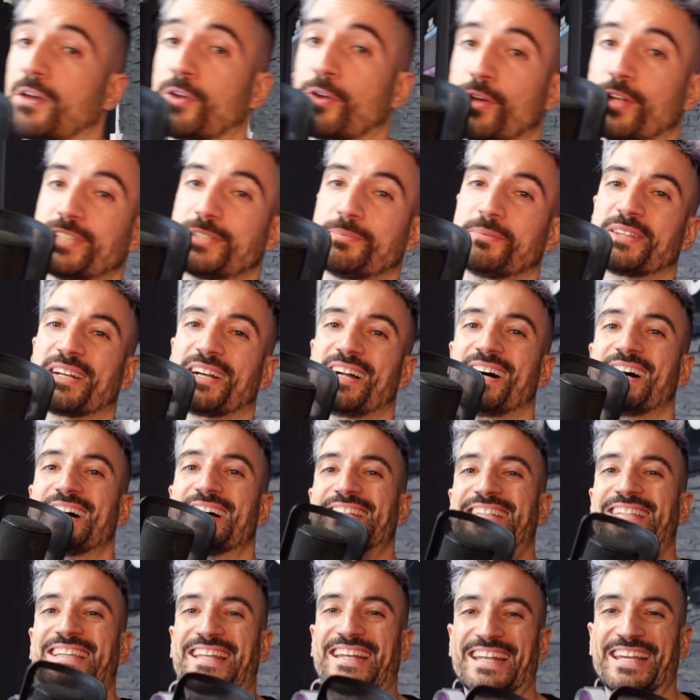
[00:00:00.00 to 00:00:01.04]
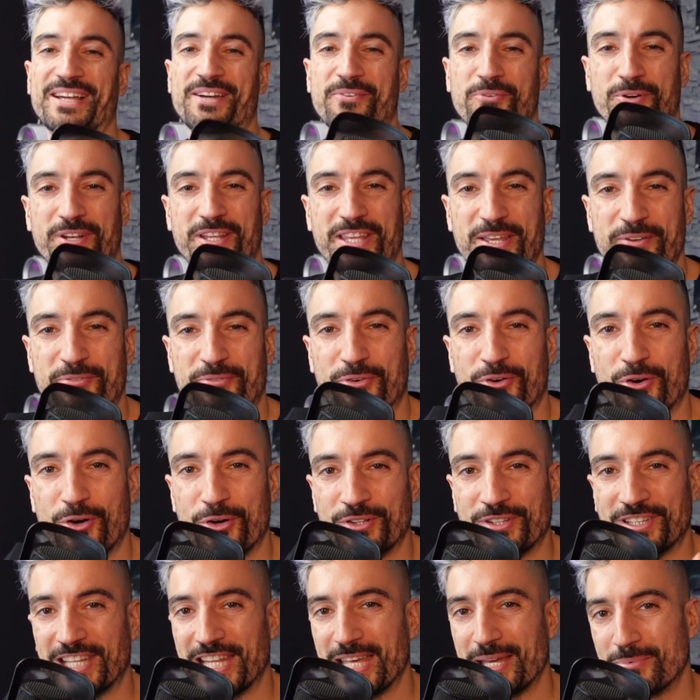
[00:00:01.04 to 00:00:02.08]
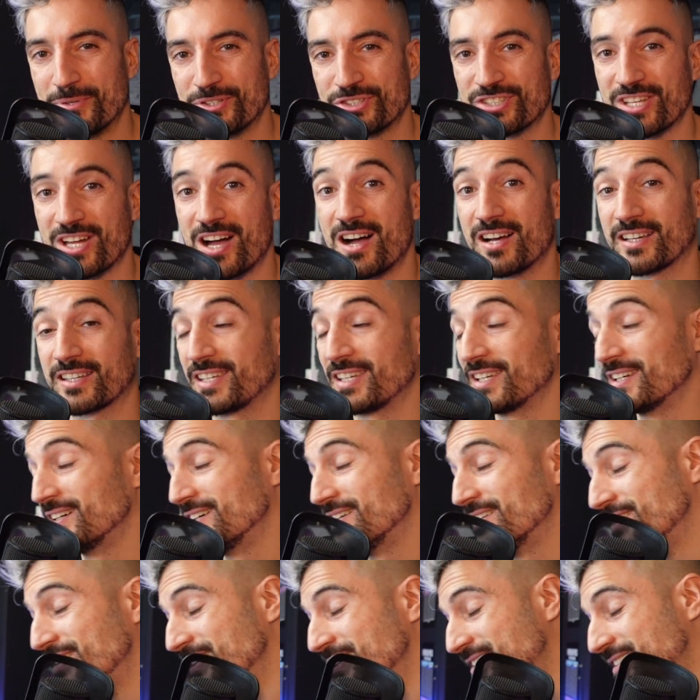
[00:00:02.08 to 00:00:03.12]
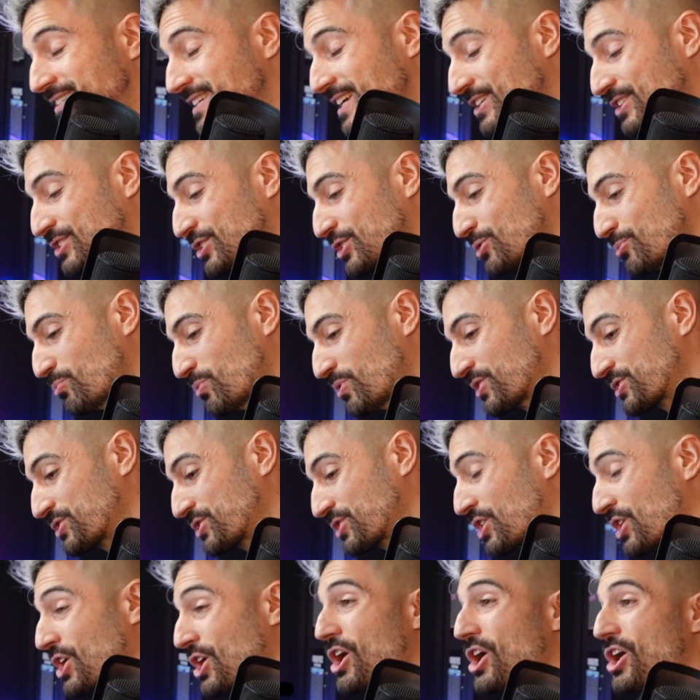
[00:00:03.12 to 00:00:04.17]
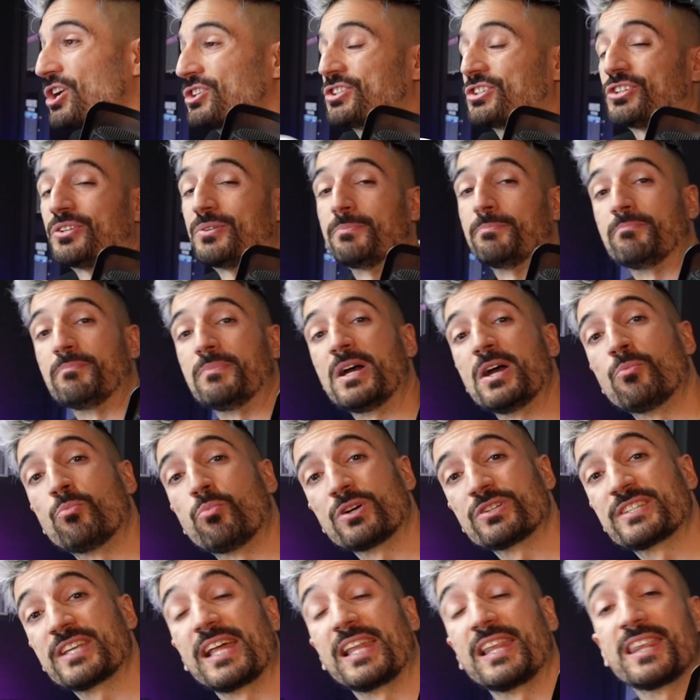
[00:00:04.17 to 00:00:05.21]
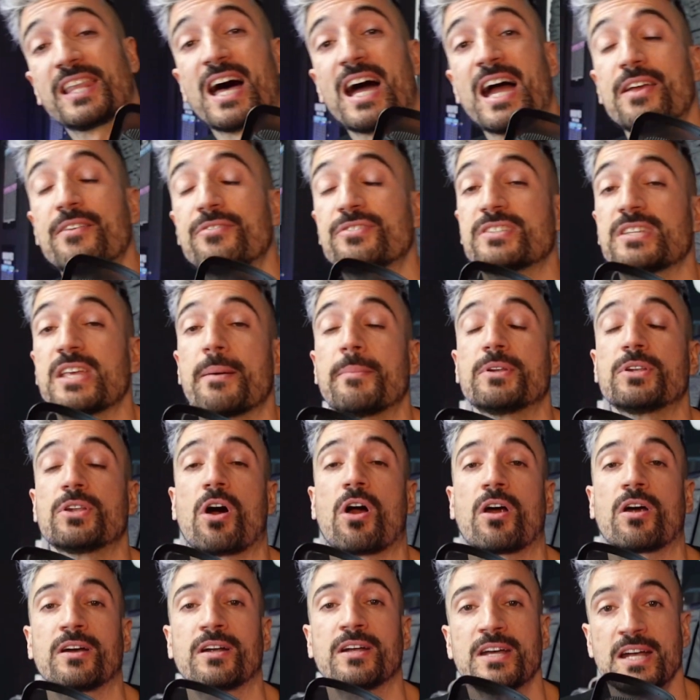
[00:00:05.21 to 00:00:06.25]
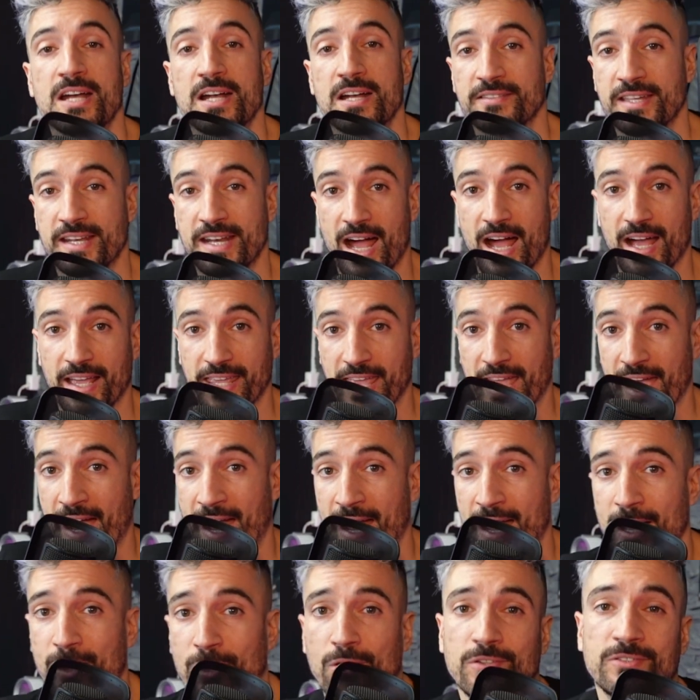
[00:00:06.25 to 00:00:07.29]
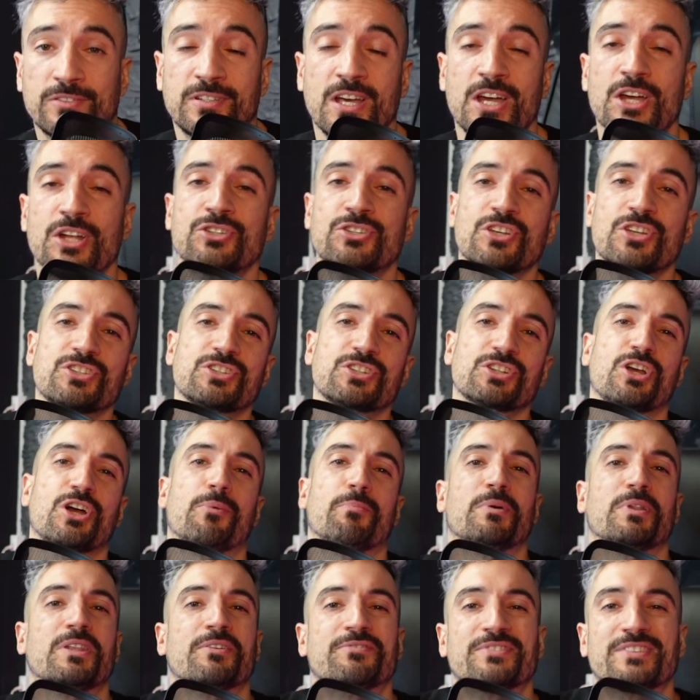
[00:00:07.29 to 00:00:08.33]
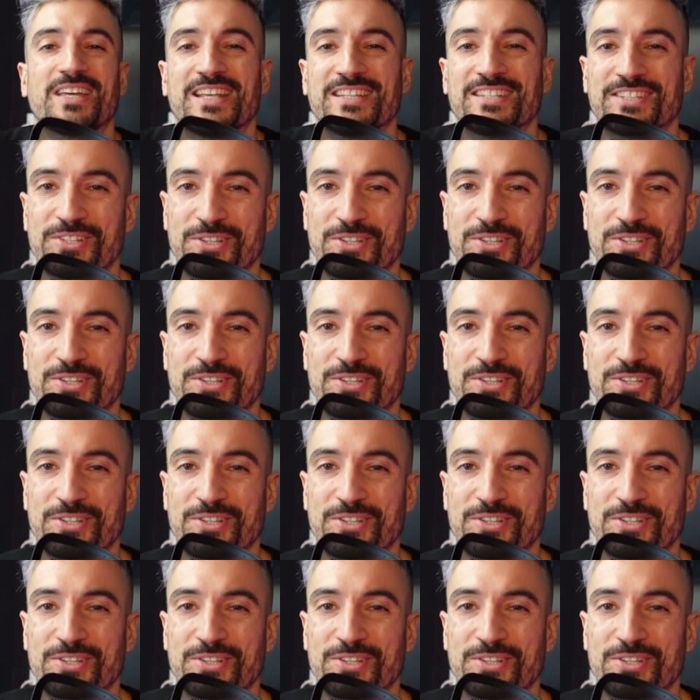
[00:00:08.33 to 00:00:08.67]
Grüezi miteinander, Gregory von Lebestag here. This session was awesome. It was a live seminar that I held just a couple of days